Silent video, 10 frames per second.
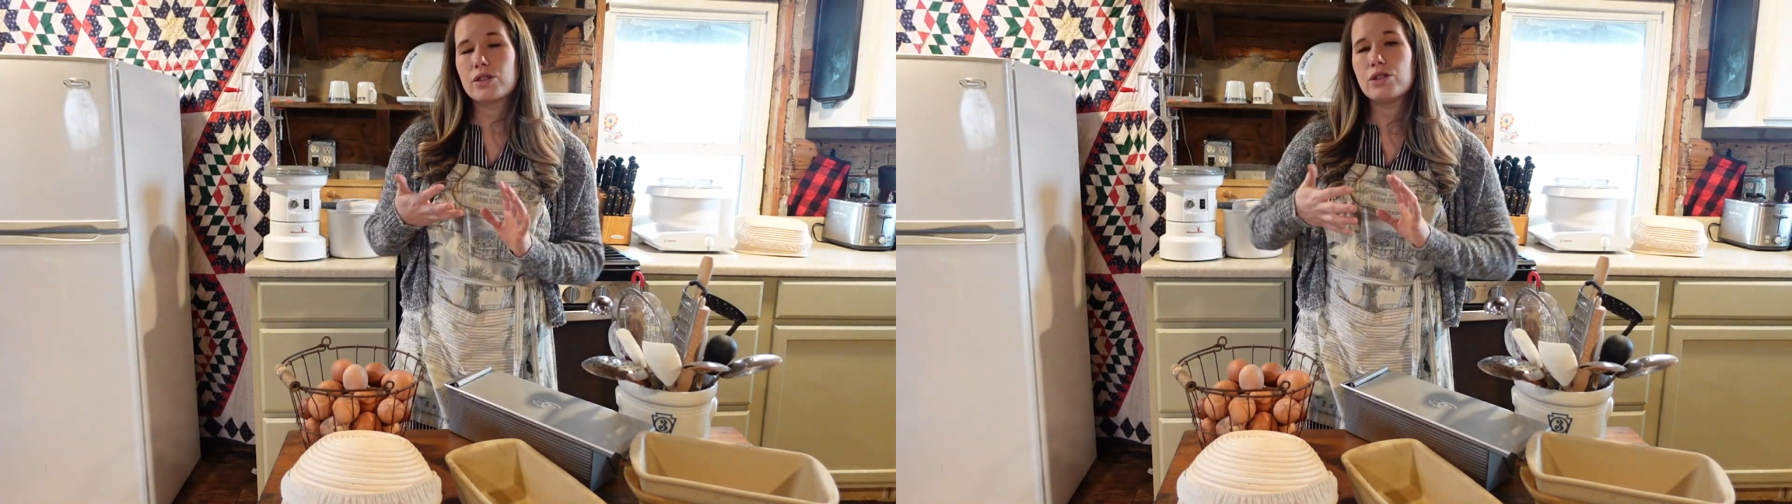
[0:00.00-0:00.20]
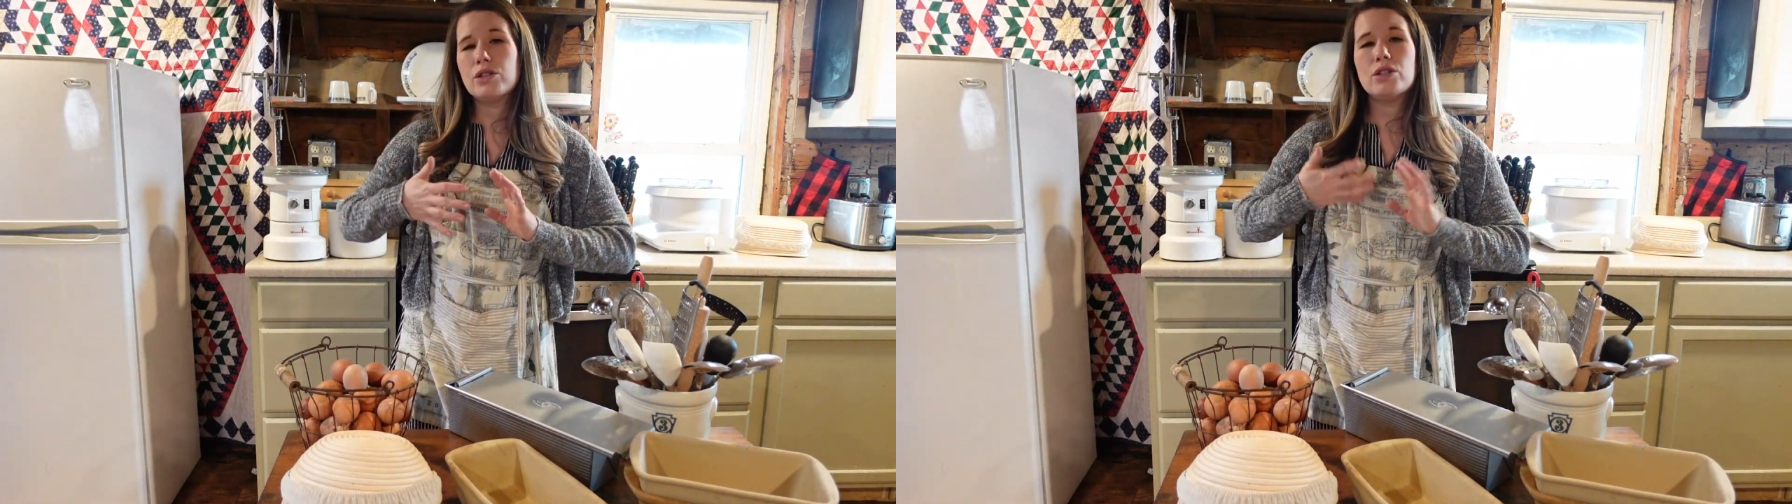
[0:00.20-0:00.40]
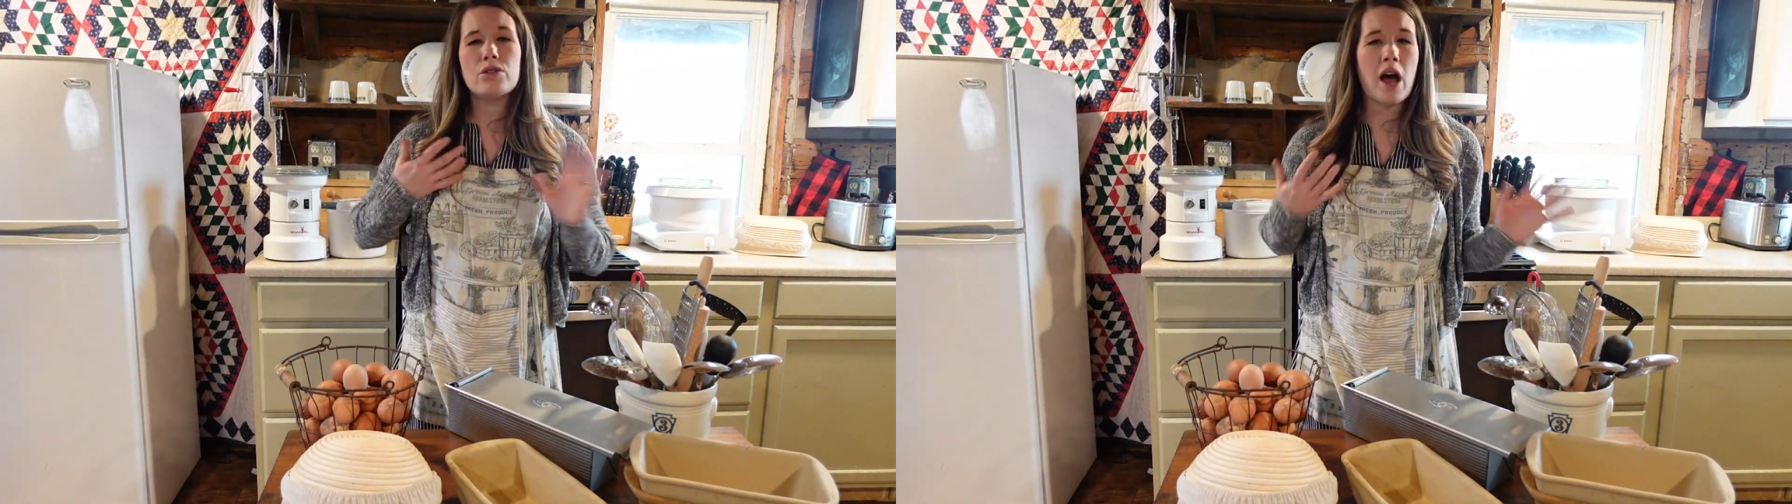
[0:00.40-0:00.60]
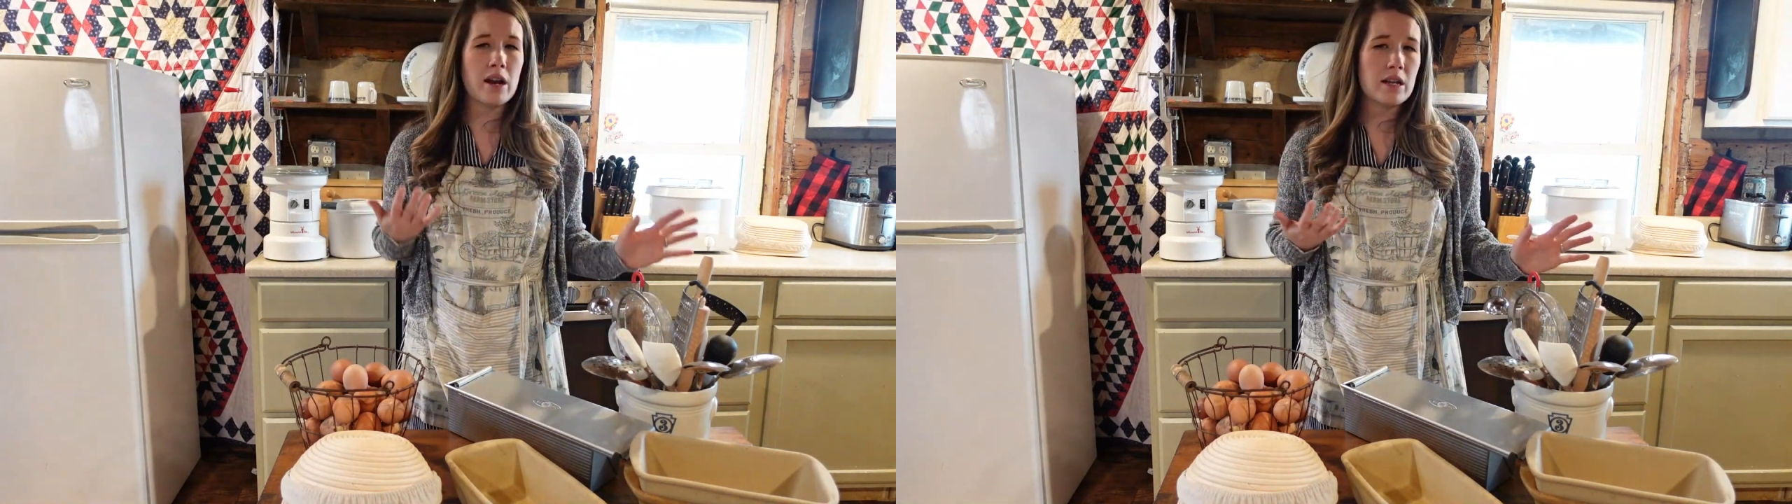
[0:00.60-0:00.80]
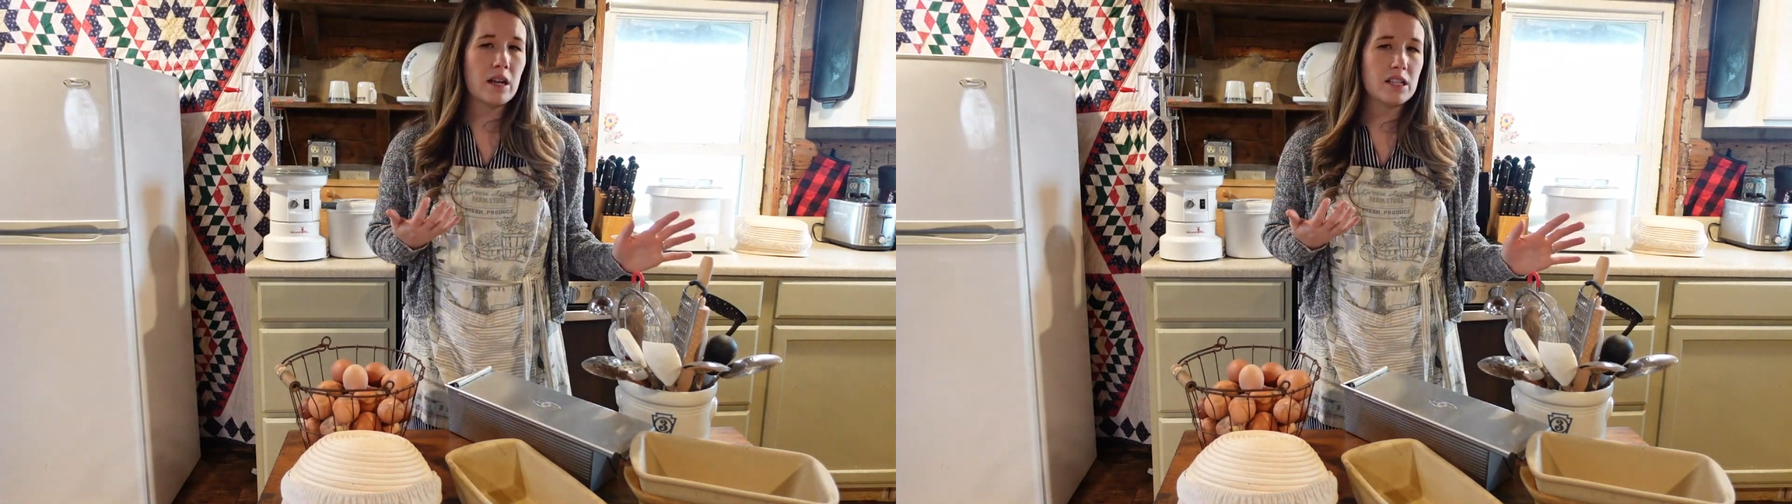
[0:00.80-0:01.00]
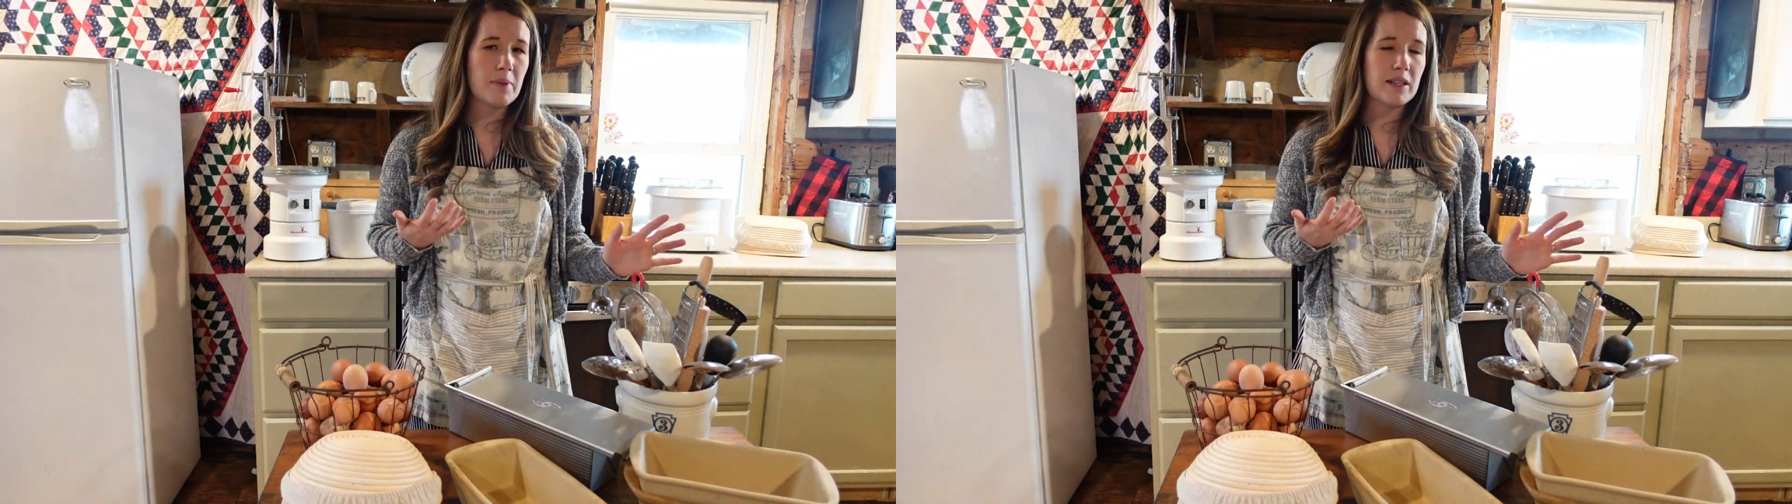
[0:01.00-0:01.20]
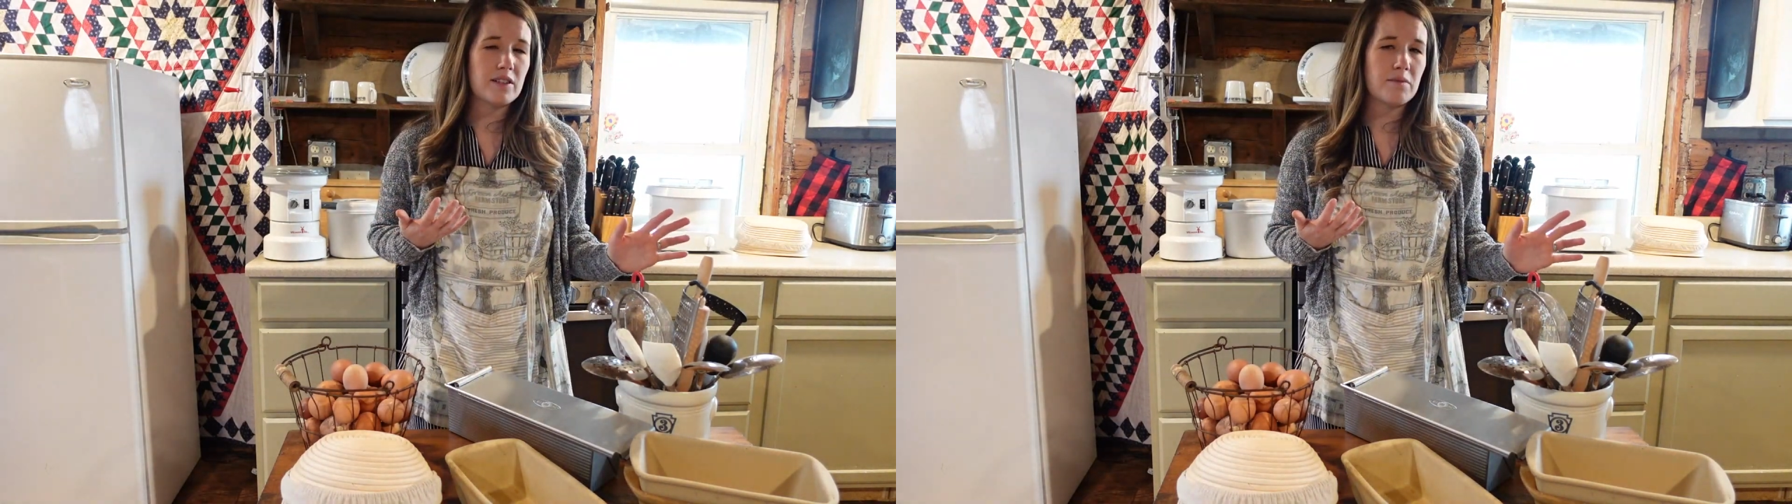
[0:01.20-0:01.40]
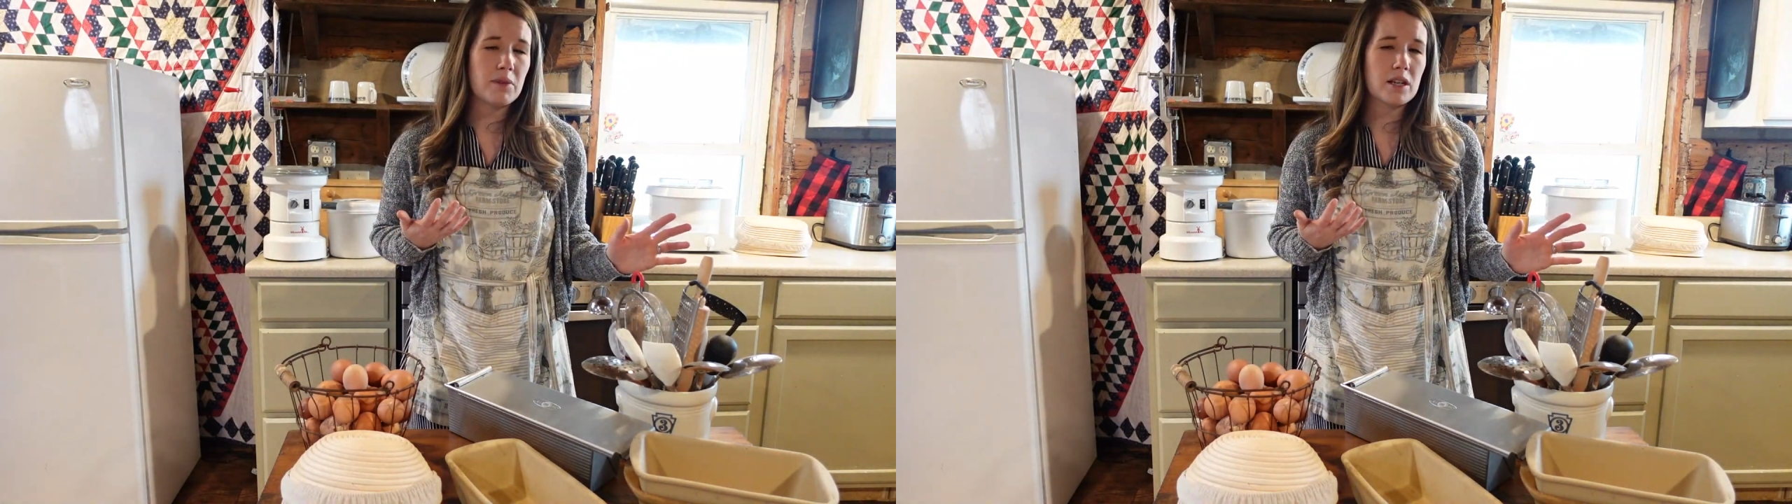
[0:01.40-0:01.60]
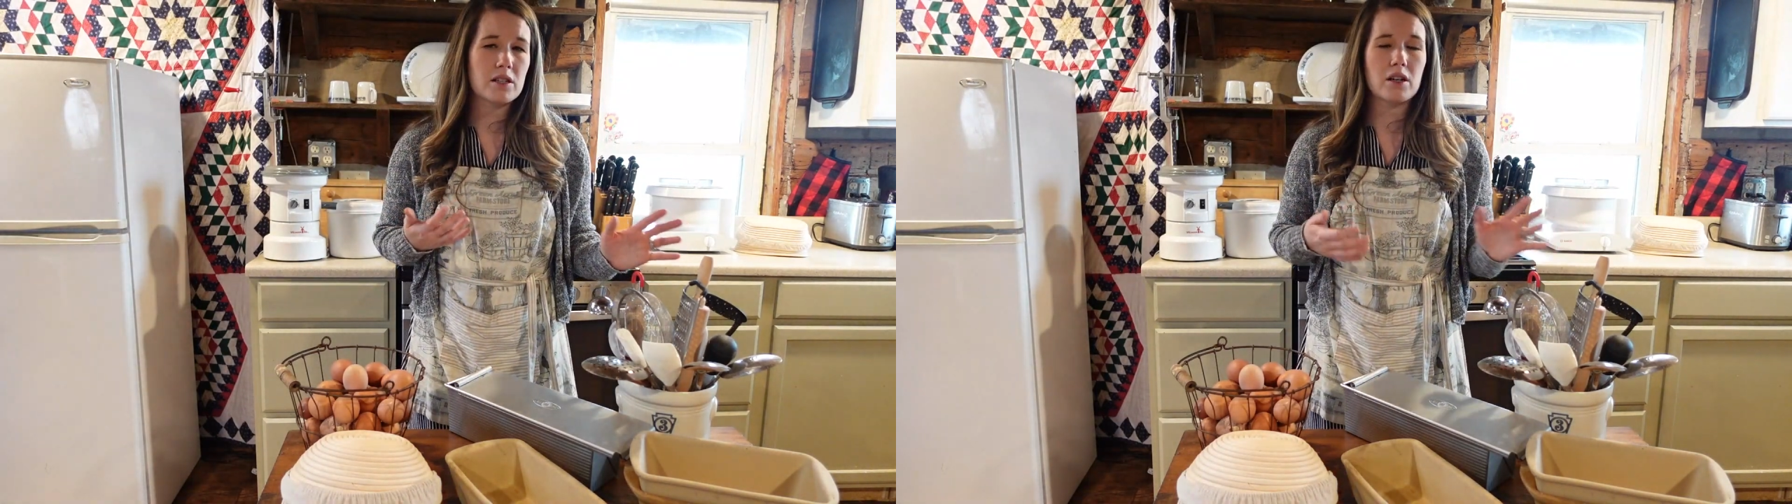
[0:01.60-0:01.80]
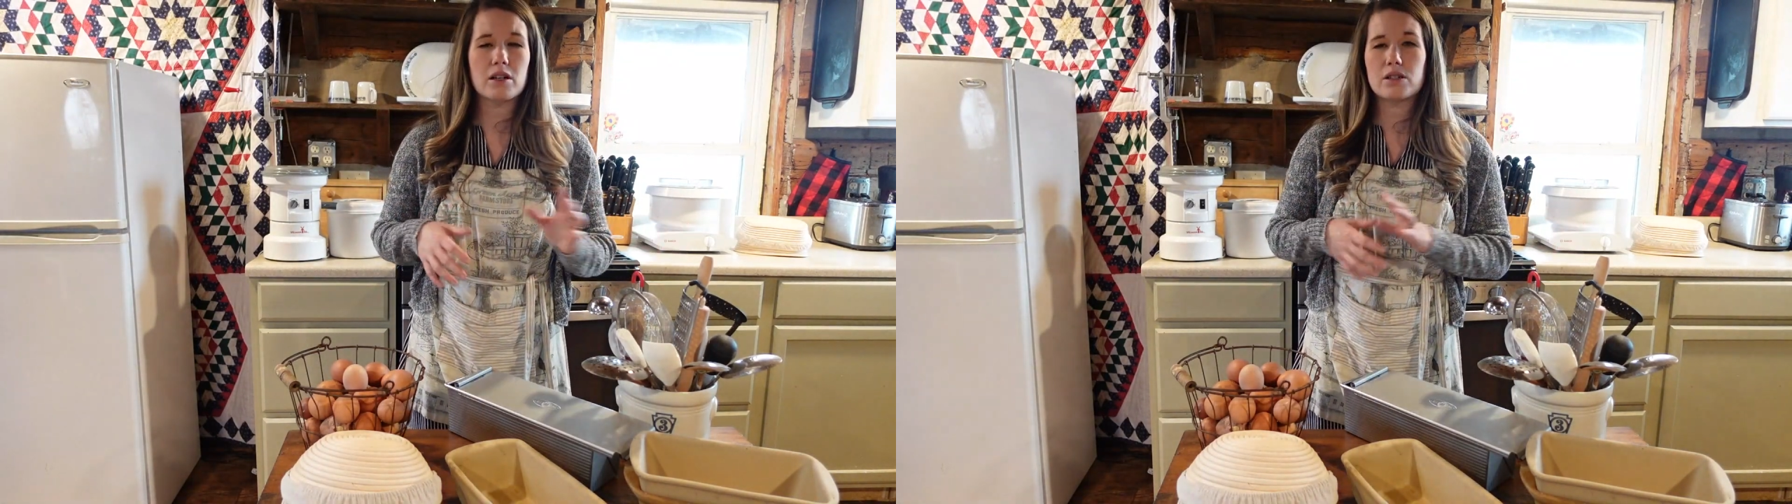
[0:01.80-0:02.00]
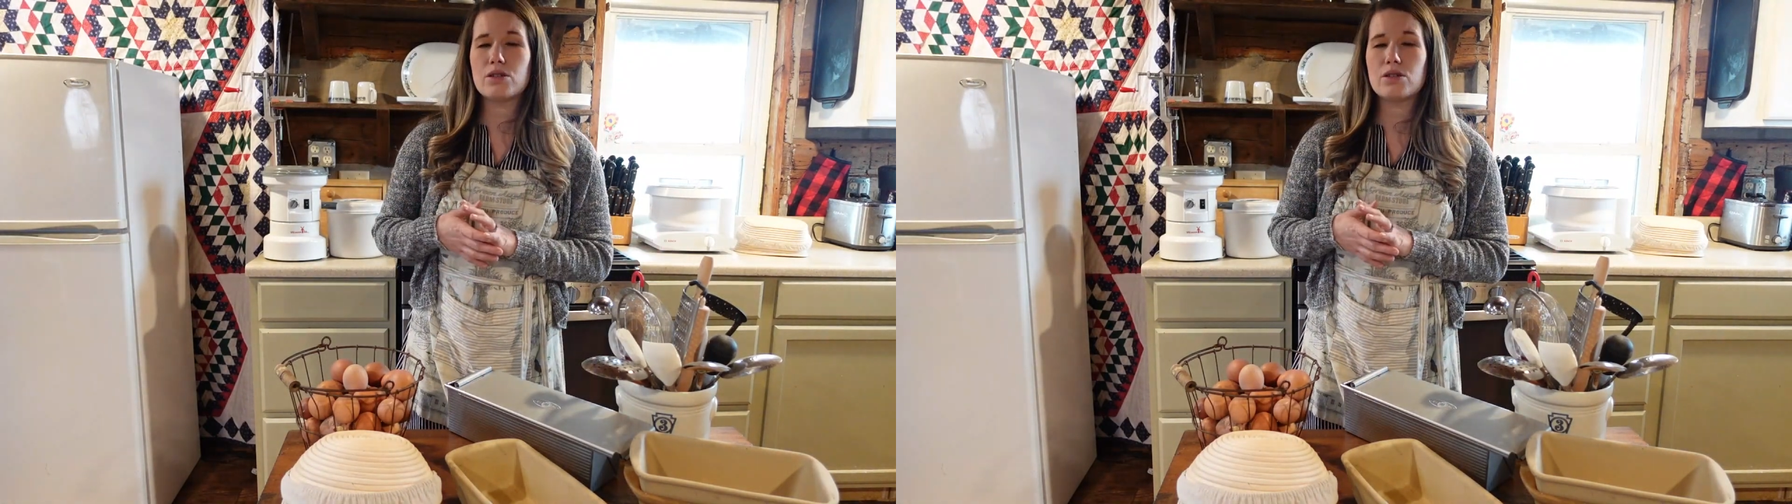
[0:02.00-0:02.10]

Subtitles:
You do not need expensive mixers.